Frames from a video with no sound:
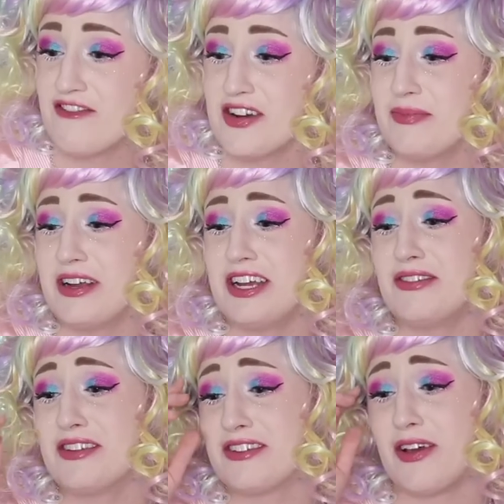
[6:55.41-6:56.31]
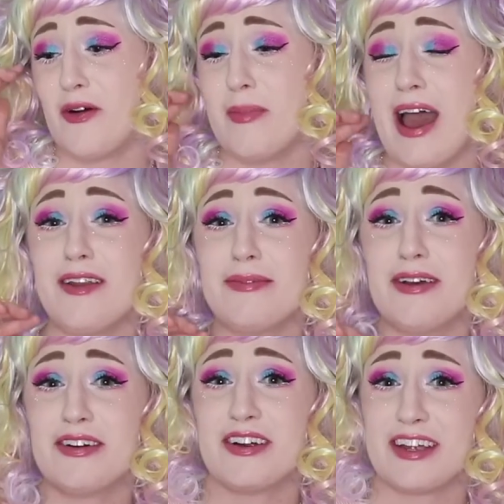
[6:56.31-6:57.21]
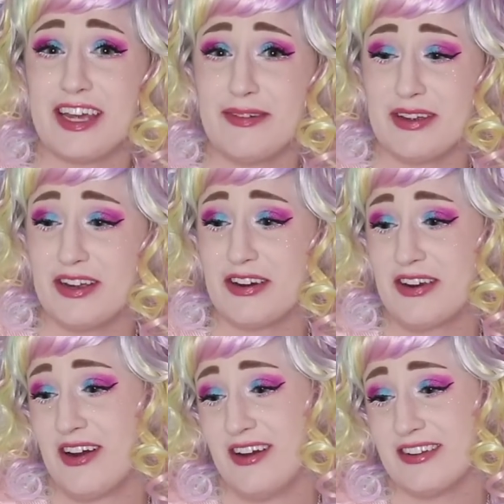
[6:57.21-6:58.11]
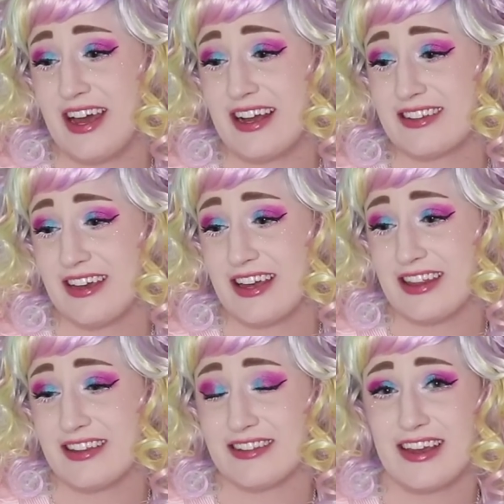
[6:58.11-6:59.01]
Everybody was so mad about her keeping her contacts like this.